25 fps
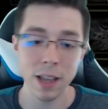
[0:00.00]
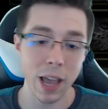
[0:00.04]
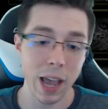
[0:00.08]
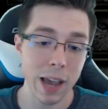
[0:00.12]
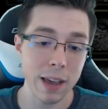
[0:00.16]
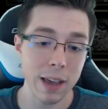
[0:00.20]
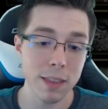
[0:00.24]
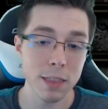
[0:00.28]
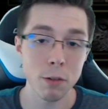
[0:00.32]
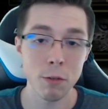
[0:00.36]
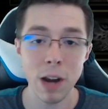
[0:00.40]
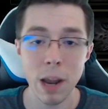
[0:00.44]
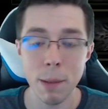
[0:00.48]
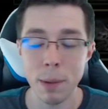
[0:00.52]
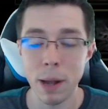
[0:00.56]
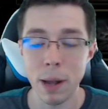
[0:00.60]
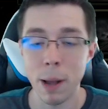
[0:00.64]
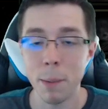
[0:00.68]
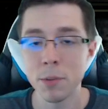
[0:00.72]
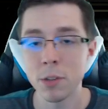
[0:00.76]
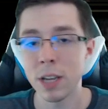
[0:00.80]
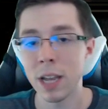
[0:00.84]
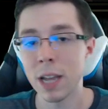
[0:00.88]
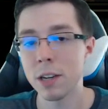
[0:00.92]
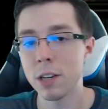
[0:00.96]
and the ramp
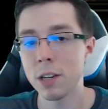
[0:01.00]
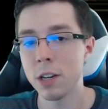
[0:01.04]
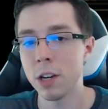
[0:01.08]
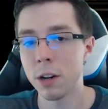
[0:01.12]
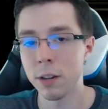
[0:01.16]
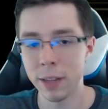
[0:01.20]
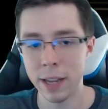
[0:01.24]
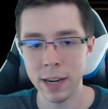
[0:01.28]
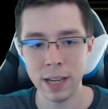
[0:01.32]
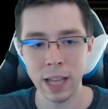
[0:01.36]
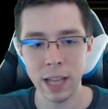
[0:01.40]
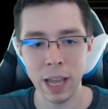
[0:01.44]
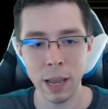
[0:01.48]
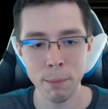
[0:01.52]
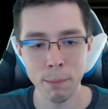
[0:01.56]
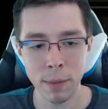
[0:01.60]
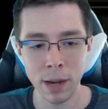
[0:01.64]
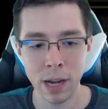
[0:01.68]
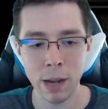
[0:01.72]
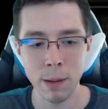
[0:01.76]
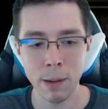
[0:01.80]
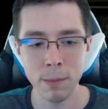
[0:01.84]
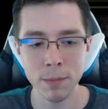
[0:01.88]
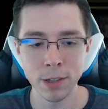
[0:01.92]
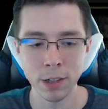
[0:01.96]
helps you get to your late game
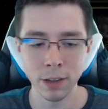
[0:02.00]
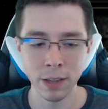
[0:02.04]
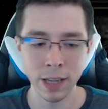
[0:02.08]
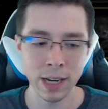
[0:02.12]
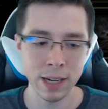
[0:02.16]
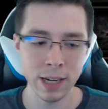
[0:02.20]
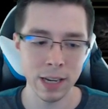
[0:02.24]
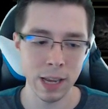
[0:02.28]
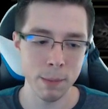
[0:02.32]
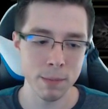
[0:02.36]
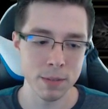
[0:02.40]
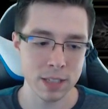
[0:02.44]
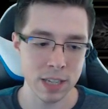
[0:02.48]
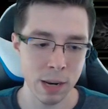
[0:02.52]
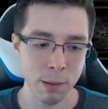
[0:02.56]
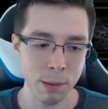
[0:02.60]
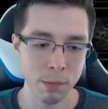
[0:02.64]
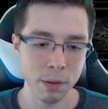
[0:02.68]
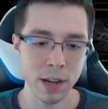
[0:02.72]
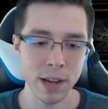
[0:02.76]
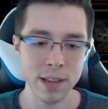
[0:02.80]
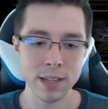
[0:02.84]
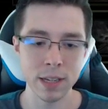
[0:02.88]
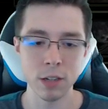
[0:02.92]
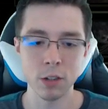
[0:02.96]
bombs, your late game
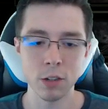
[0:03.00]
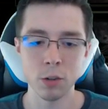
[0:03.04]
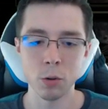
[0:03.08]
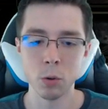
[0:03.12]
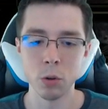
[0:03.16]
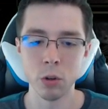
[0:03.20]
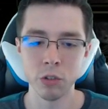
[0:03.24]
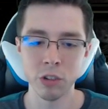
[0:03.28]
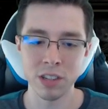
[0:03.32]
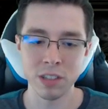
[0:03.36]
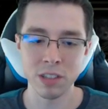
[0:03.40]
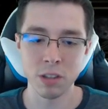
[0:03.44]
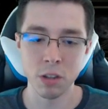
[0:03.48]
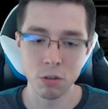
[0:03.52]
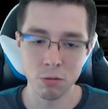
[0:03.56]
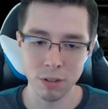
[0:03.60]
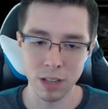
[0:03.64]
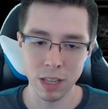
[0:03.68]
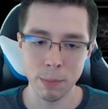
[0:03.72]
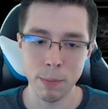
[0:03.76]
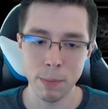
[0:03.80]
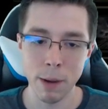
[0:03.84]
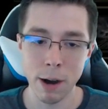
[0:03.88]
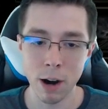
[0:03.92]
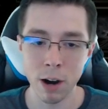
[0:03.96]
stabilizing tools, just those
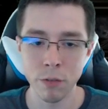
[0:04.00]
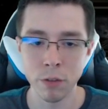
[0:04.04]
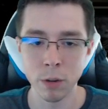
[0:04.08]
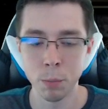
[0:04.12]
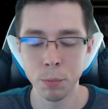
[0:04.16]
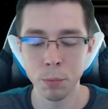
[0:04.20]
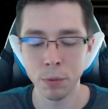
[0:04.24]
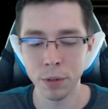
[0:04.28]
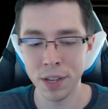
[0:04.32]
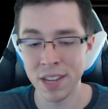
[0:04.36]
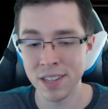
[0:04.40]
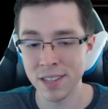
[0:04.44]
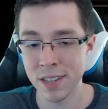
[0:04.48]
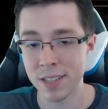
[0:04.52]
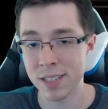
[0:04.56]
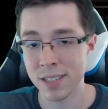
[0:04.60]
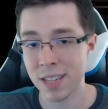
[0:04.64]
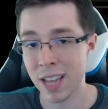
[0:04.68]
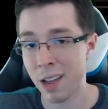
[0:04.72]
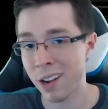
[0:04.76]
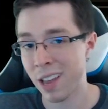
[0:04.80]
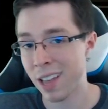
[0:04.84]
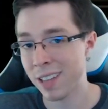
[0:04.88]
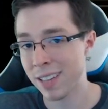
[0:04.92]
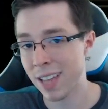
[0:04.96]
really powerful plays that
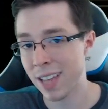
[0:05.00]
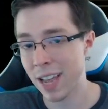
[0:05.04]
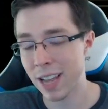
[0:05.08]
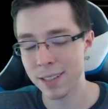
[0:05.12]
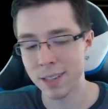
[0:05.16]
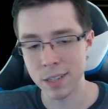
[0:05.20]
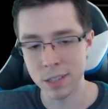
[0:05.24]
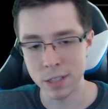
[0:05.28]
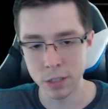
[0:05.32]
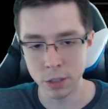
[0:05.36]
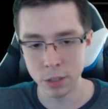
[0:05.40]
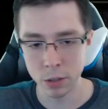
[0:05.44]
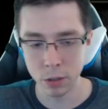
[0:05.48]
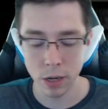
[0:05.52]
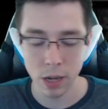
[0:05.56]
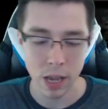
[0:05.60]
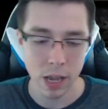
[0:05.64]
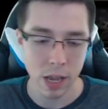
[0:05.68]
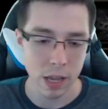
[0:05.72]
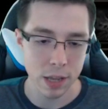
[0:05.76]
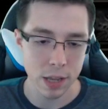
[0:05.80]
Scout has access to.